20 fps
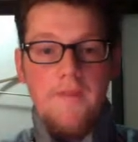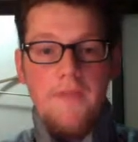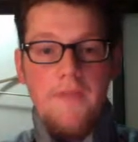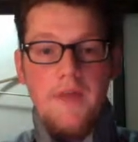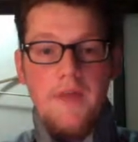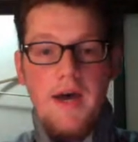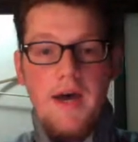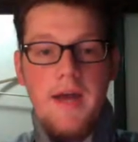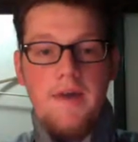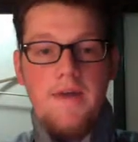
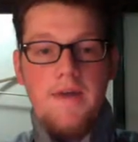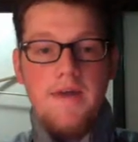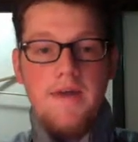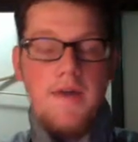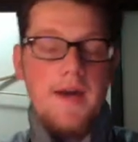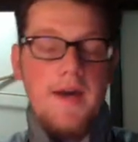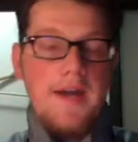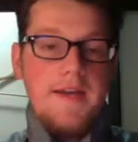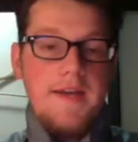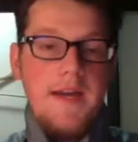I don't know how
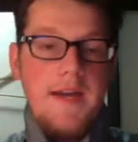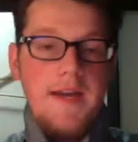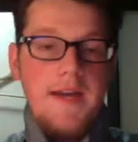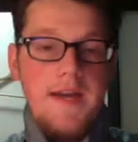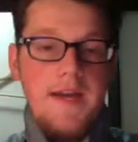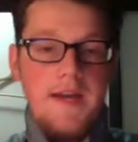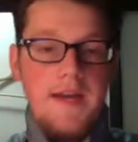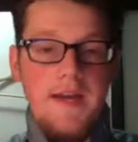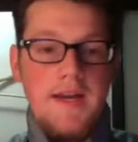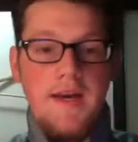to tie
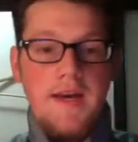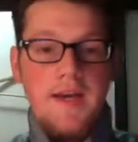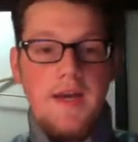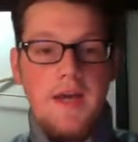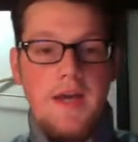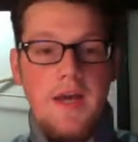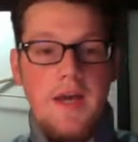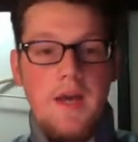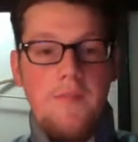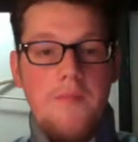that knot,
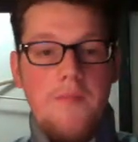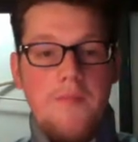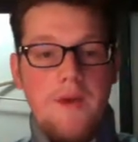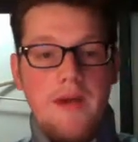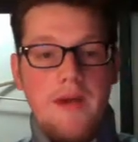but what I